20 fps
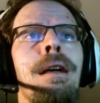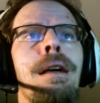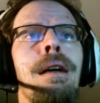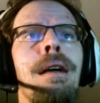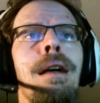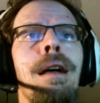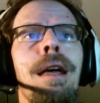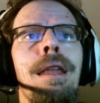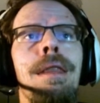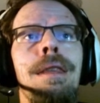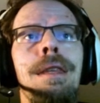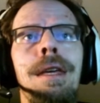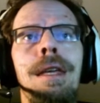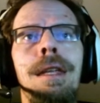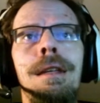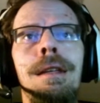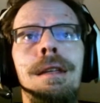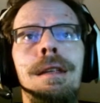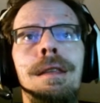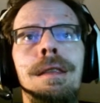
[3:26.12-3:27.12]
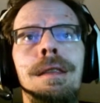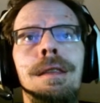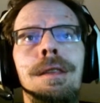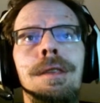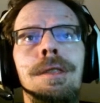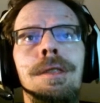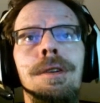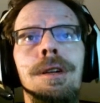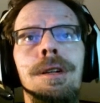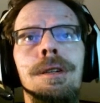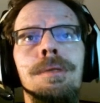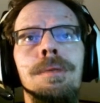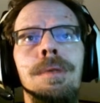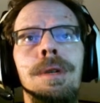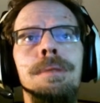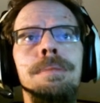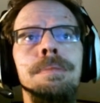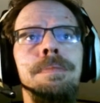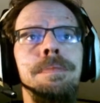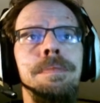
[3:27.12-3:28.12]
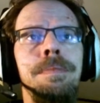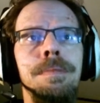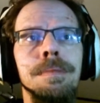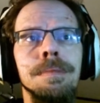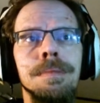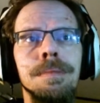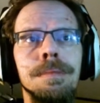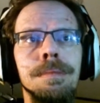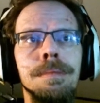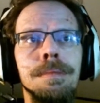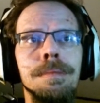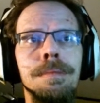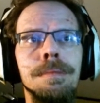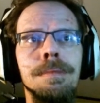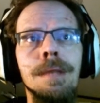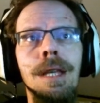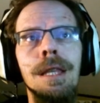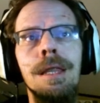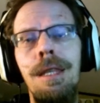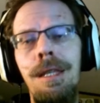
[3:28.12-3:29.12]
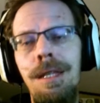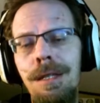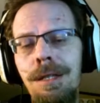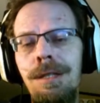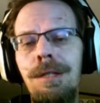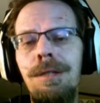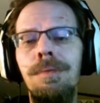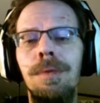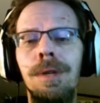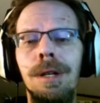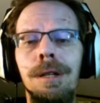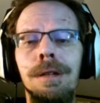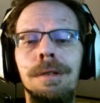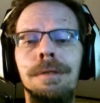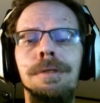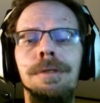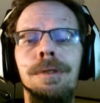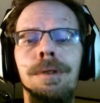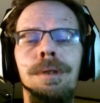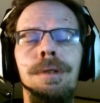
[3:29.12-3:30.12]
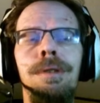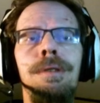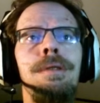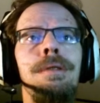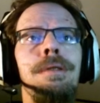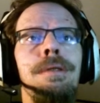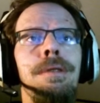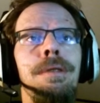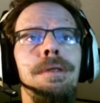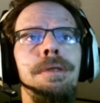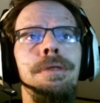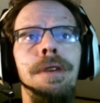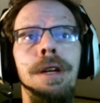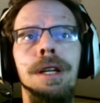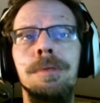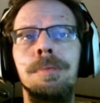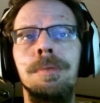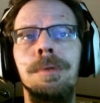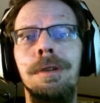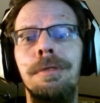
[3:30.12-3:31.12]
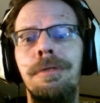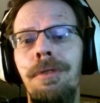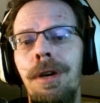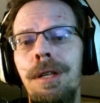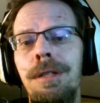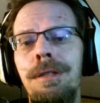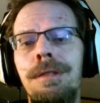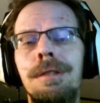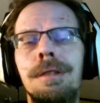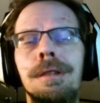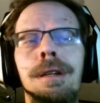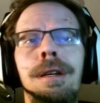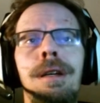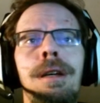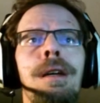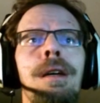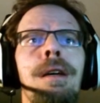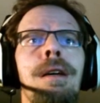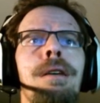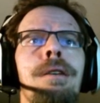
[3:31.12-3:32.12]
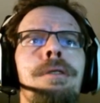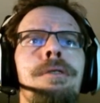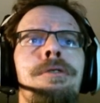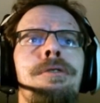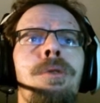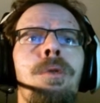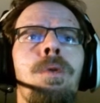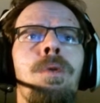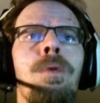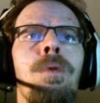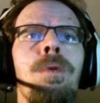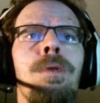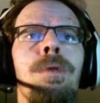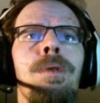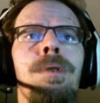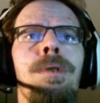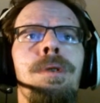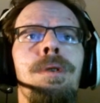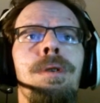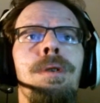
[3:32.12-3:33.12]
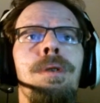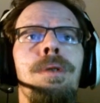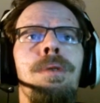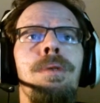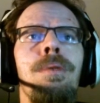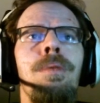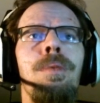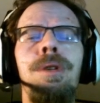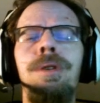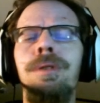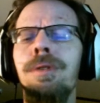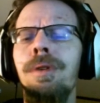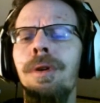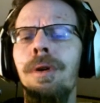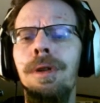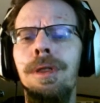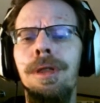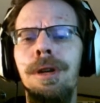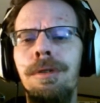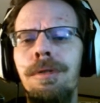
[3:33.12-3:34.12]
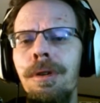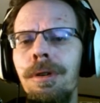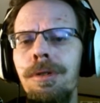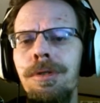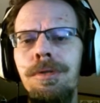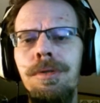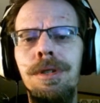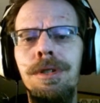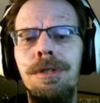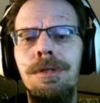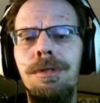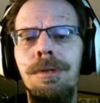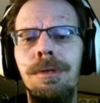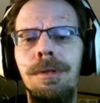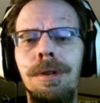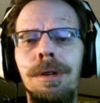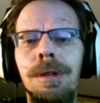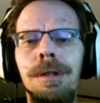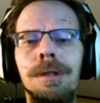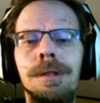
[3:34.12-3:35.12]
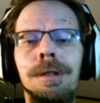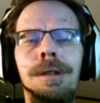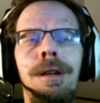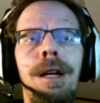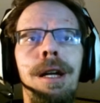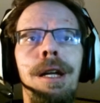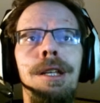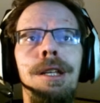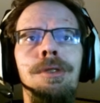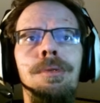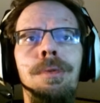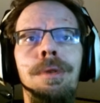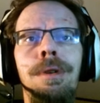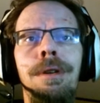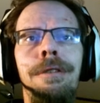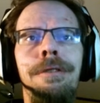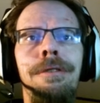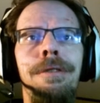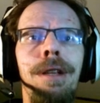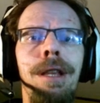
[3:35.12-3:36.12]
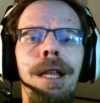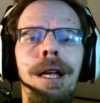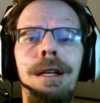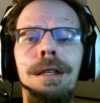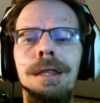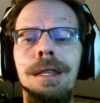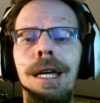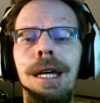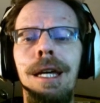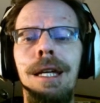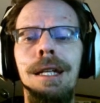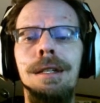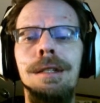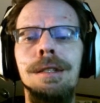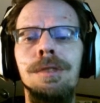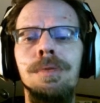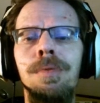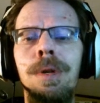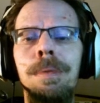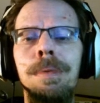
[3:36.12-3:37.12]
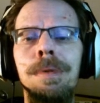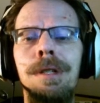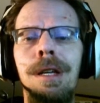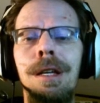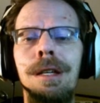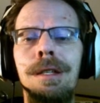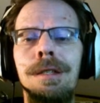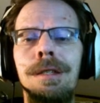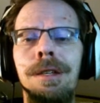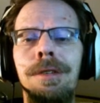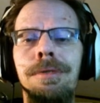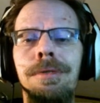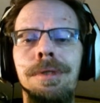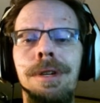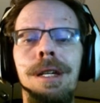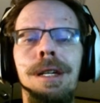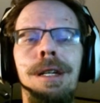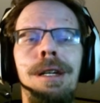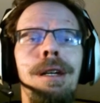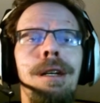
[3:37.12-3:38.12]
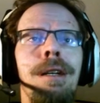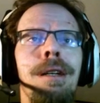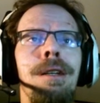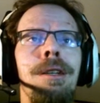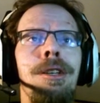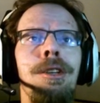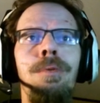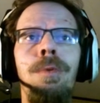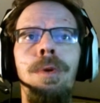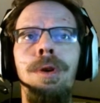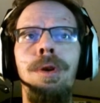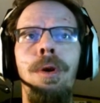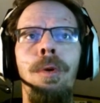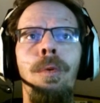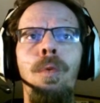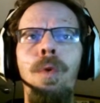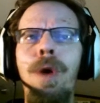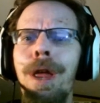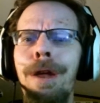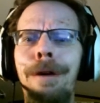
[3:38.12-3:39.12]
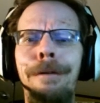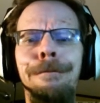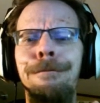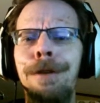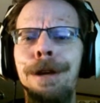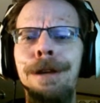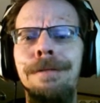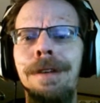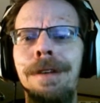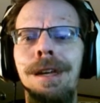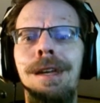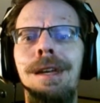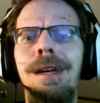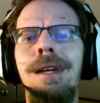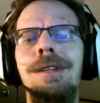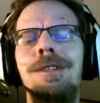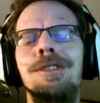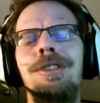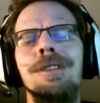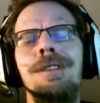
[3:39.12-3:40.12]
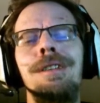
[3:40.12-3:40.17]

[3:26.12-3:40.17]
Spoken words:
And then the third one, this is the one for Facebook friends, for when you go to the grocery store and you want to fill out that sweepstakes entry. You want to win a free vacation,